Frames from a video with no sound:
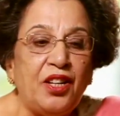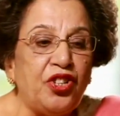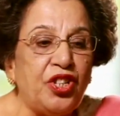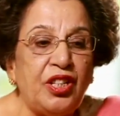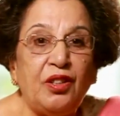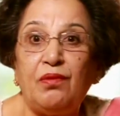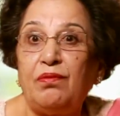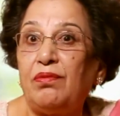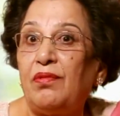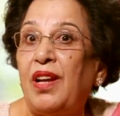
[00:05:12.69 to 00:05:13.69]
she
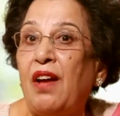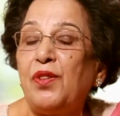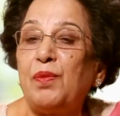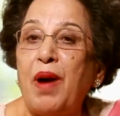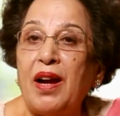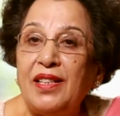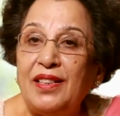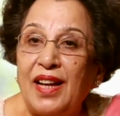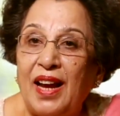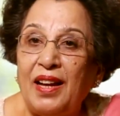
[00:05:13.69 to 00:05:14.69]
loves party
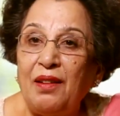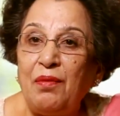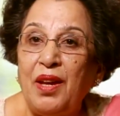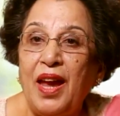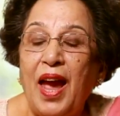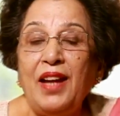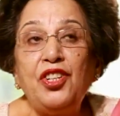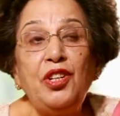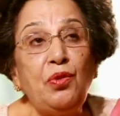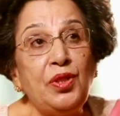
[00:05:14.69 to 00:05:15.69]
time, and
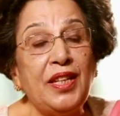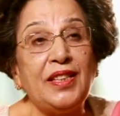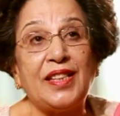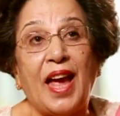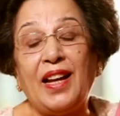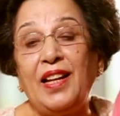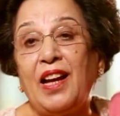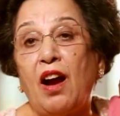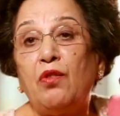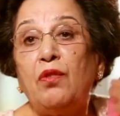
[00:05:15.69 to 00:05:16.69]
she knows
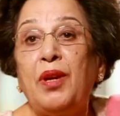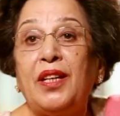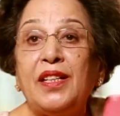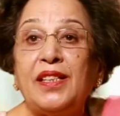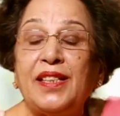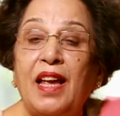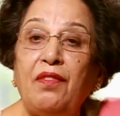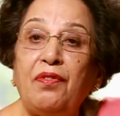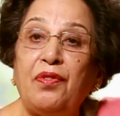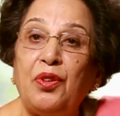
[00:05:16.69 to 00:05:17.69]
exactly how to make
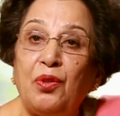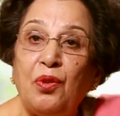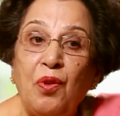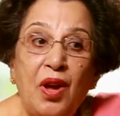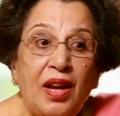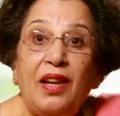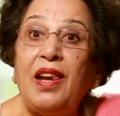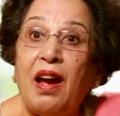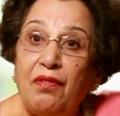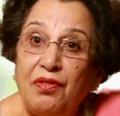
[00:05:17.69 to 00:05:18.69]
herself,
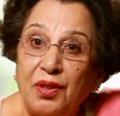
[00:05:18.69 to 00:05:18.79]
loved.